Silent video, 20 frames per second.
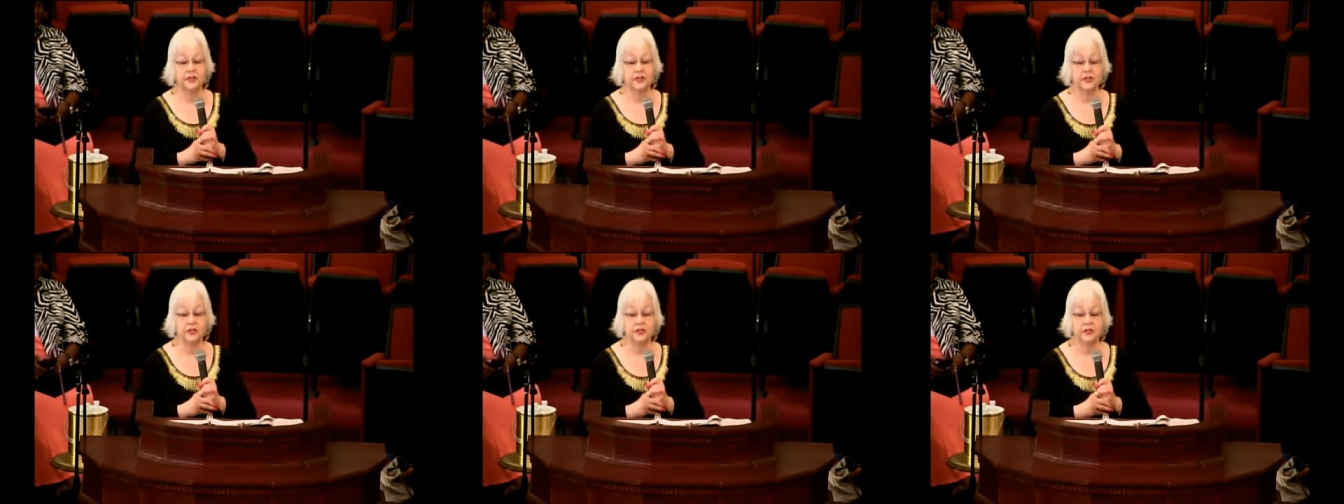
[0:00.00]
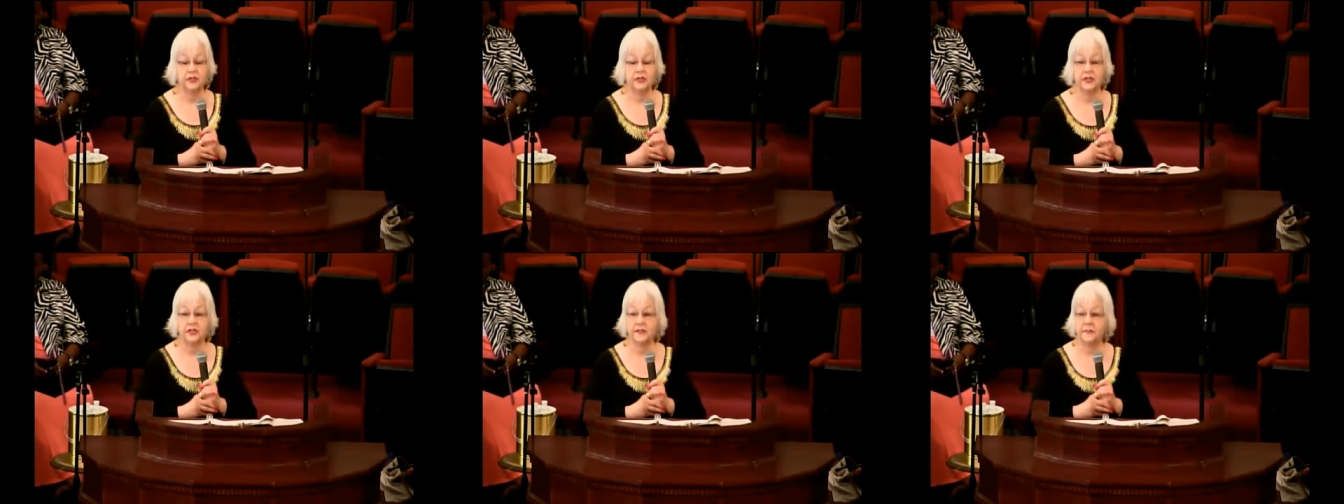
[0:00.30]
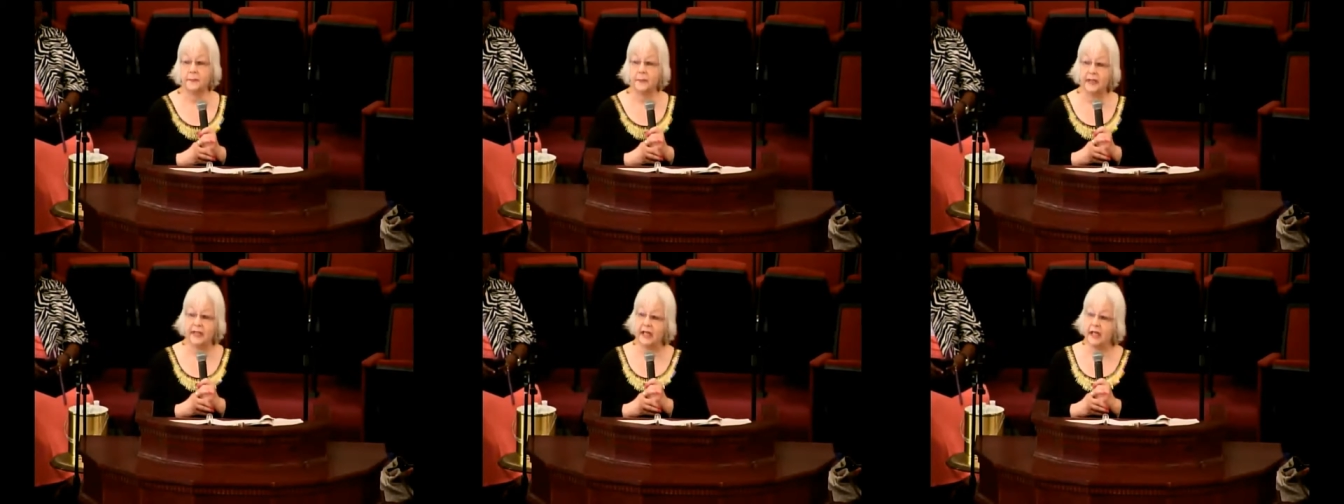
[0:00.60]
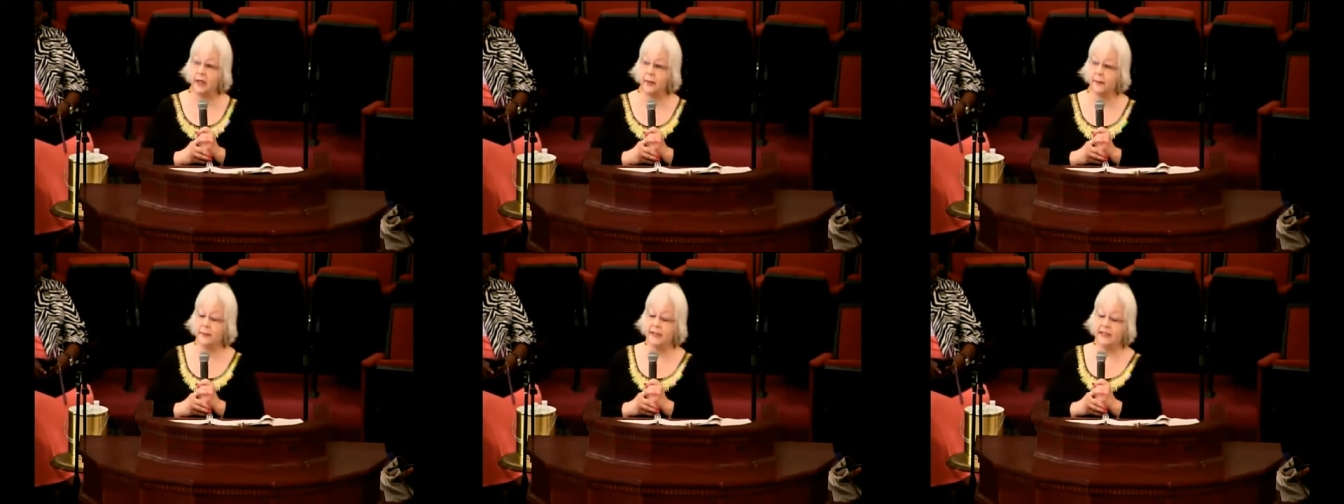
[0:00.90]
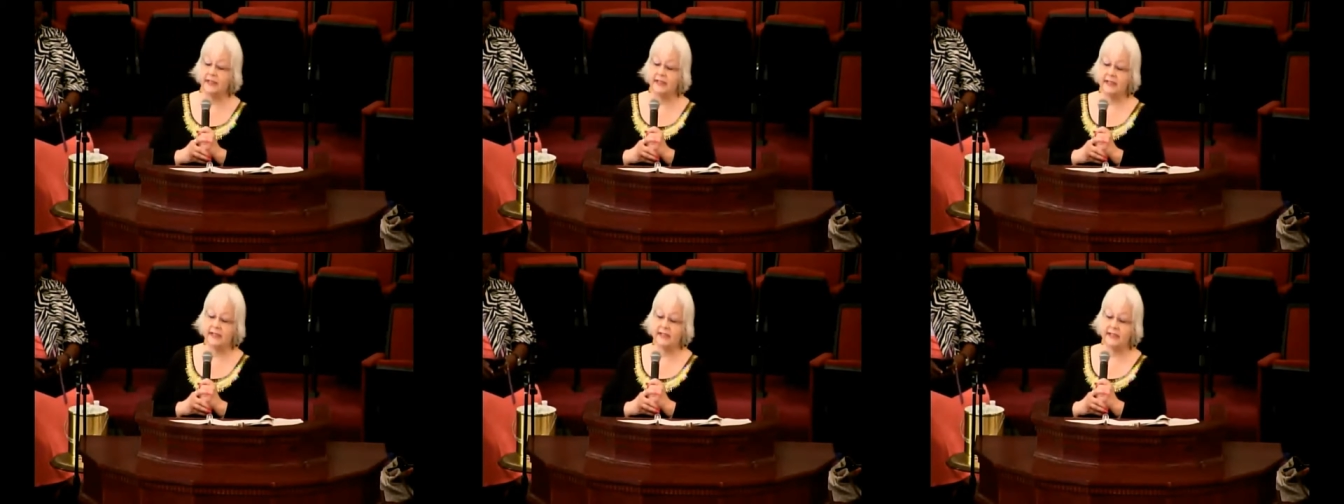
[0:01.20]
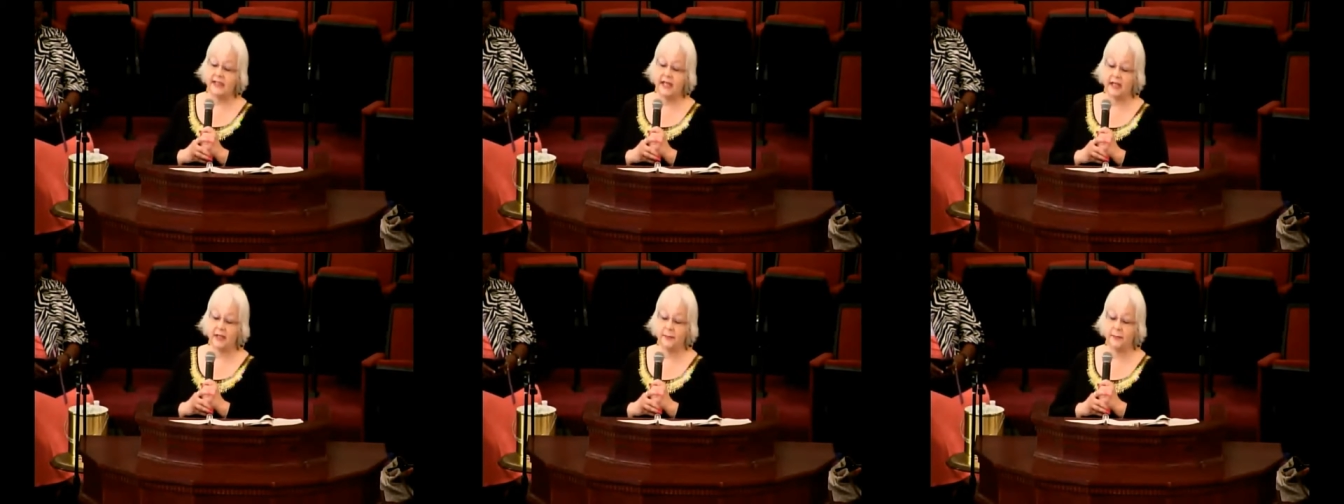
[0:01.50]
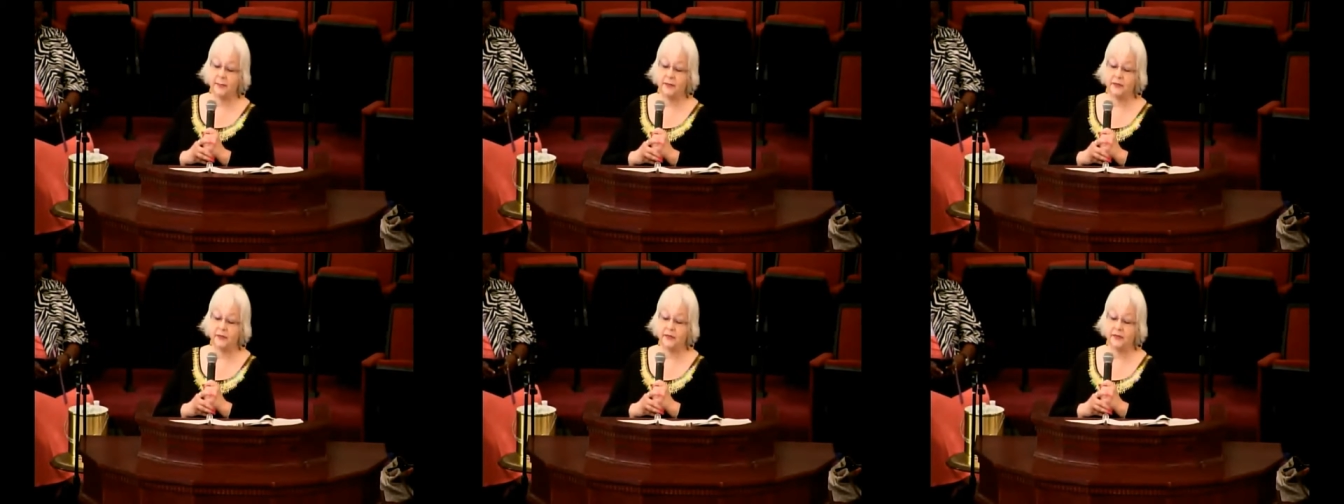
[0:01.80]
church, of becoming
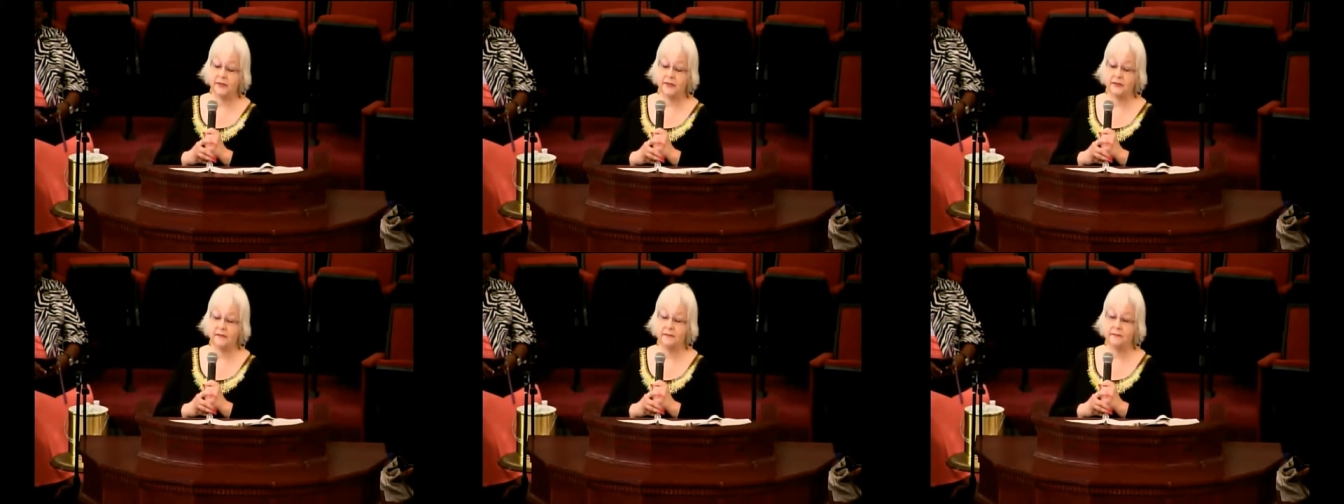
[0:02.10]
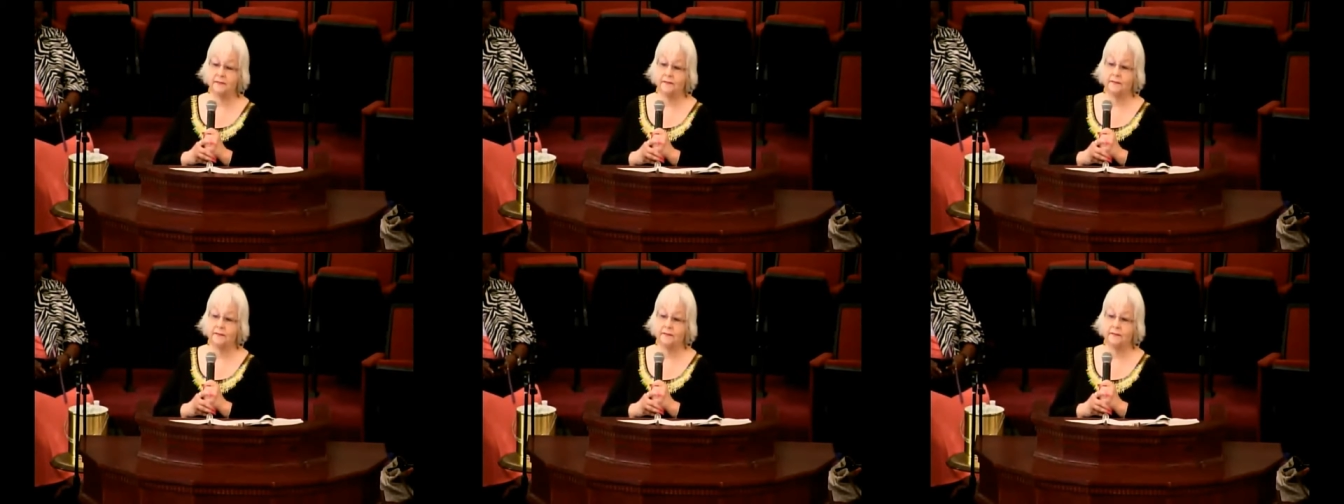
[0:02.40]
disciples.